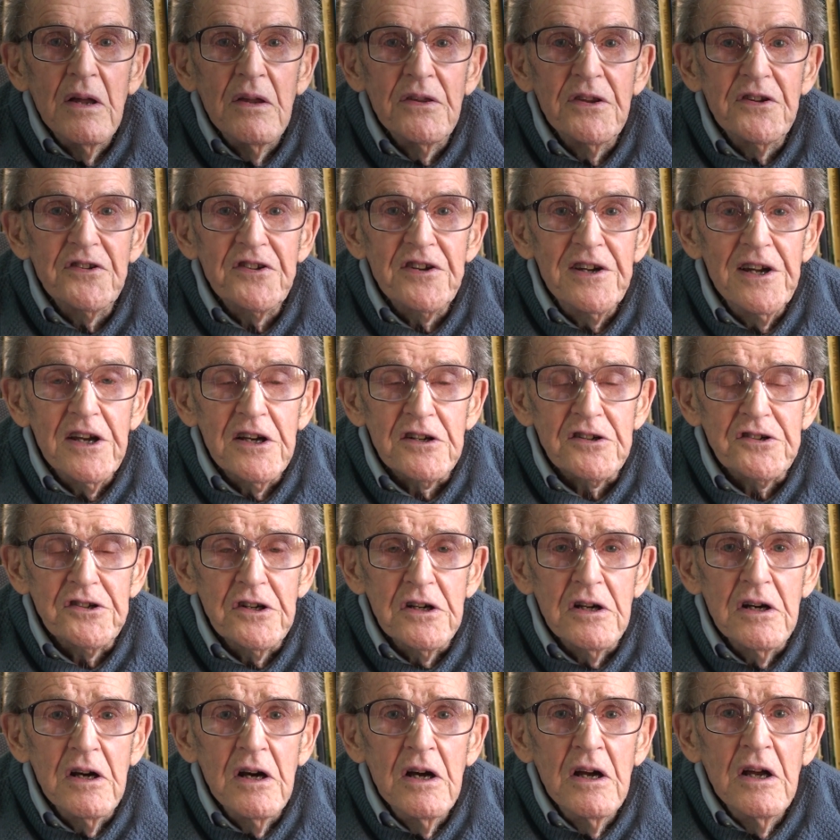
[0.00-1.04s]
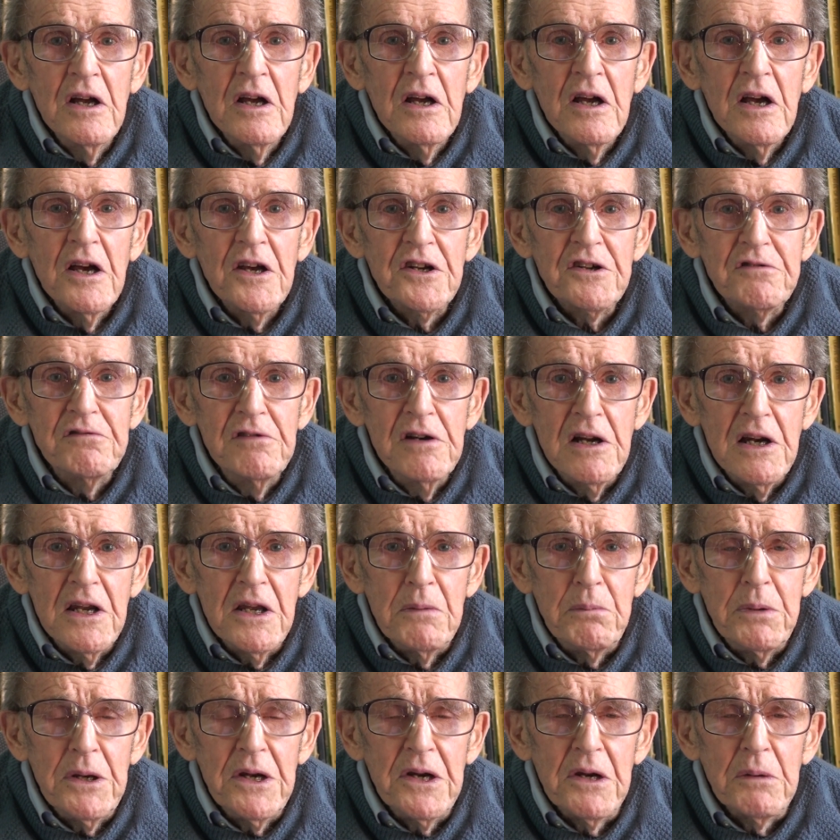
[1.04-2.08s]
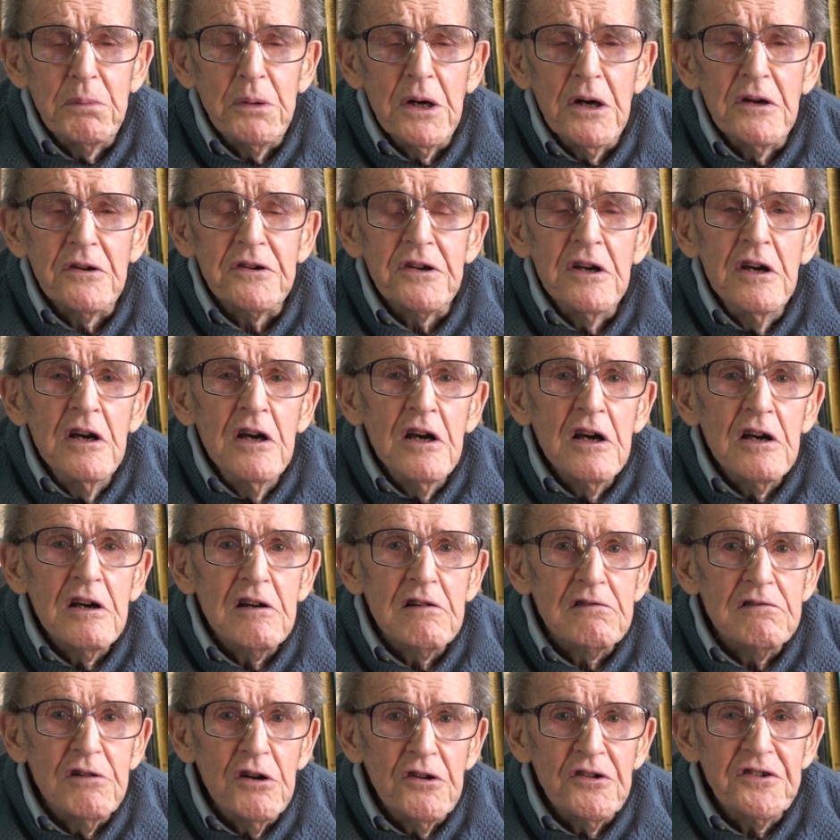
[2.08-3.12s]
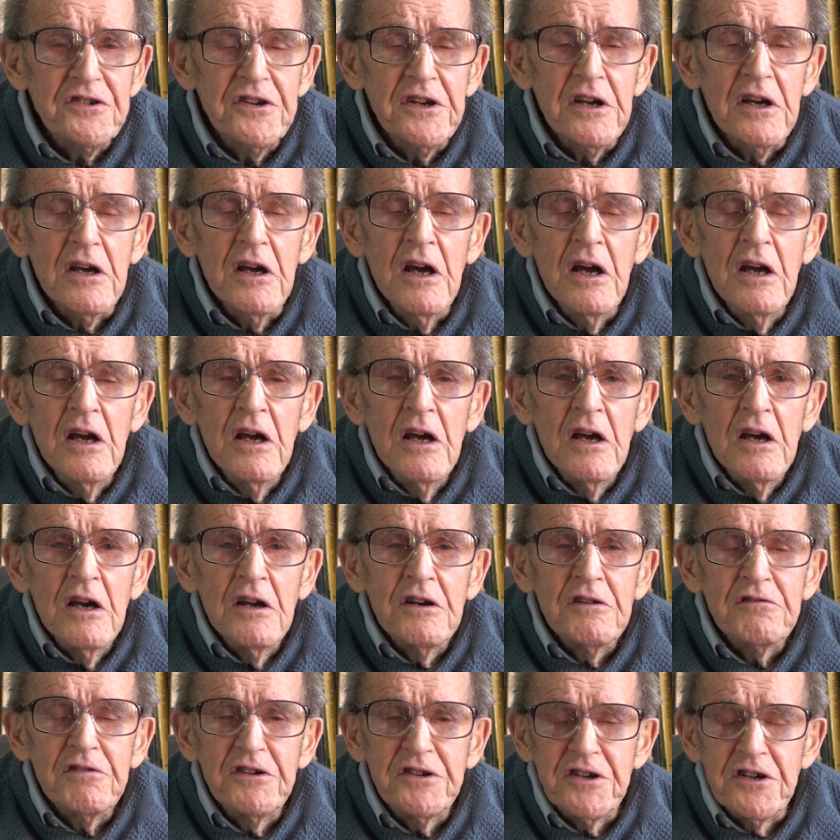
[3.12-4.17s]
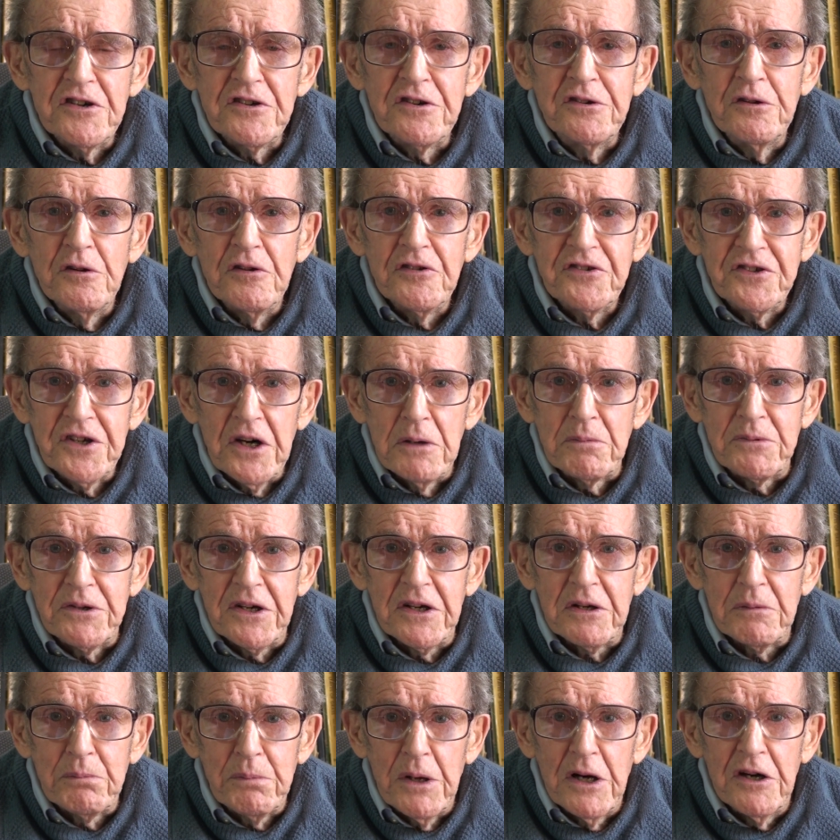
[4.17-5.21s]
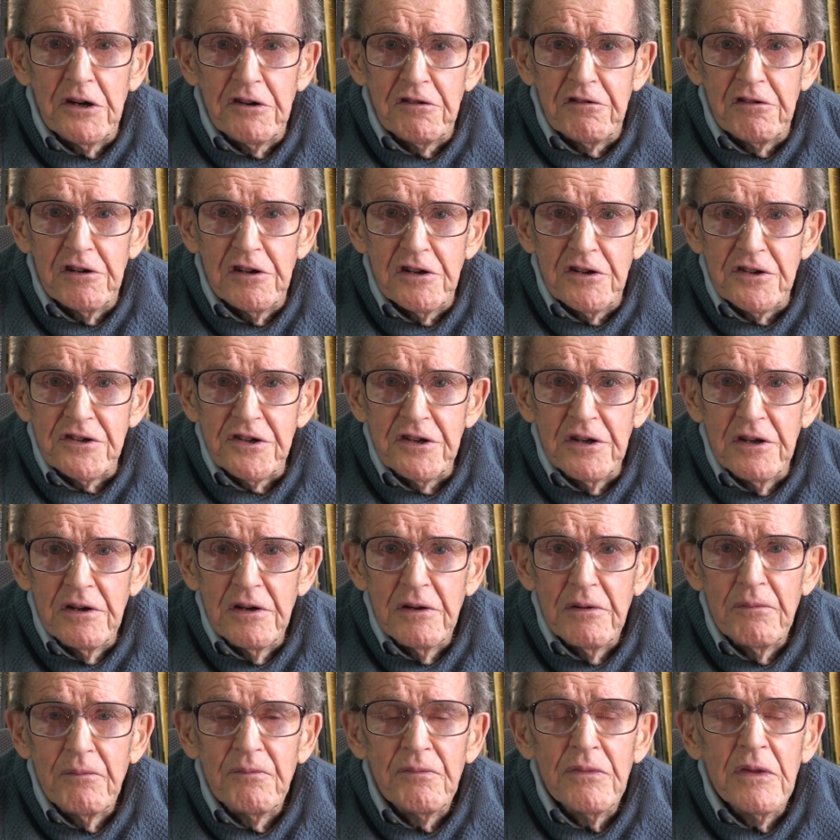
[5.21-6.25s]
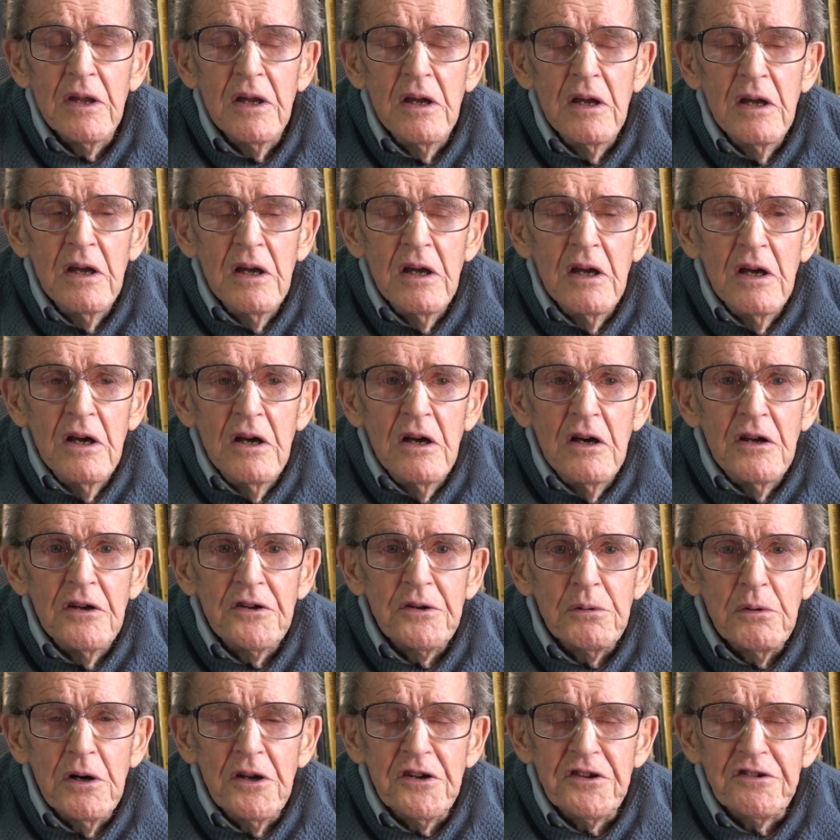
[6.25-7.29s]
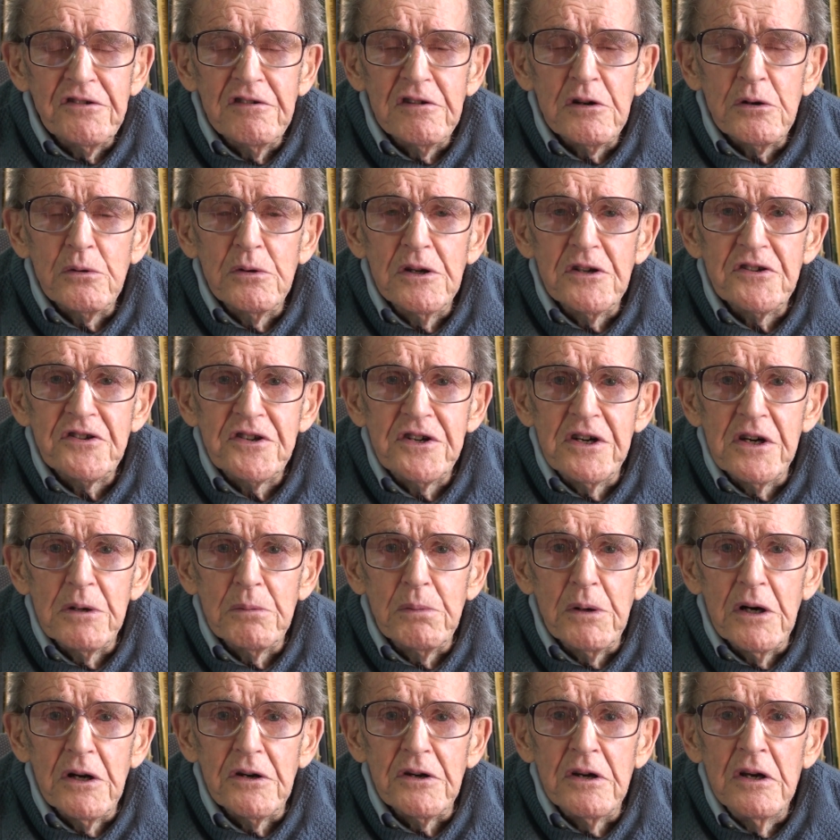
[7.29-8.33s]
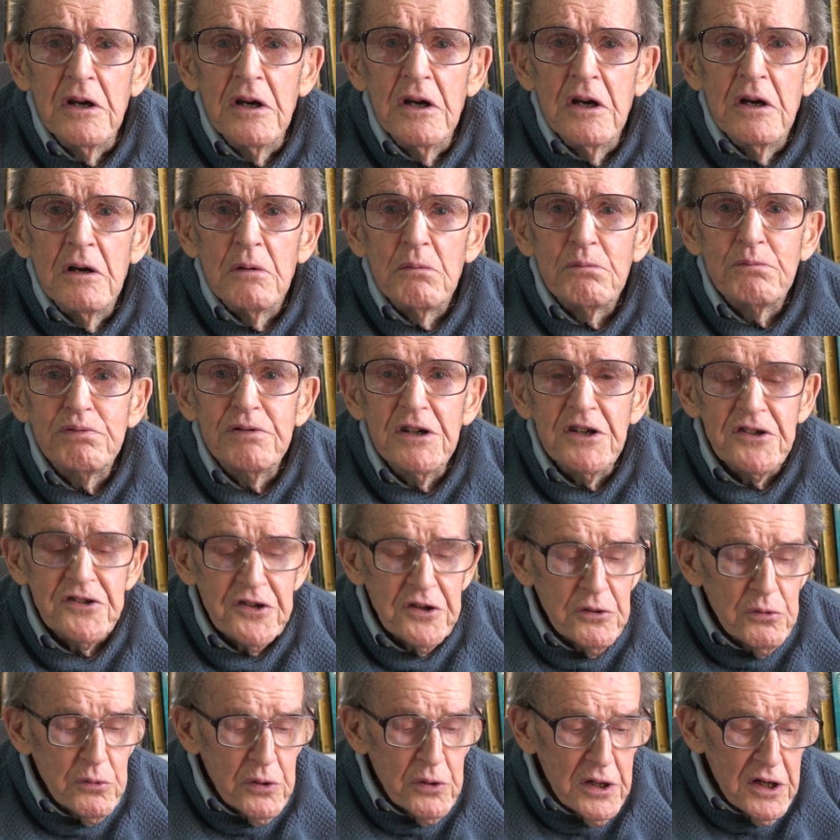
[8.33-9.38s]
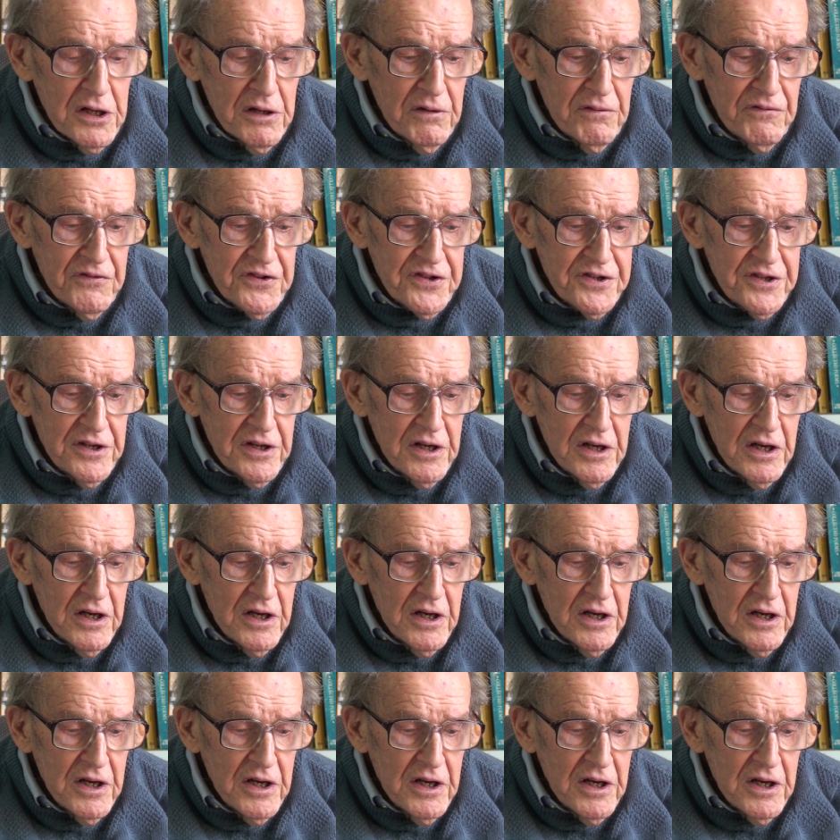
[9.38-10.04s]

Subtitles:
This lecture has really been about crossing traditional subject boundaries. To answer a question about pressure waves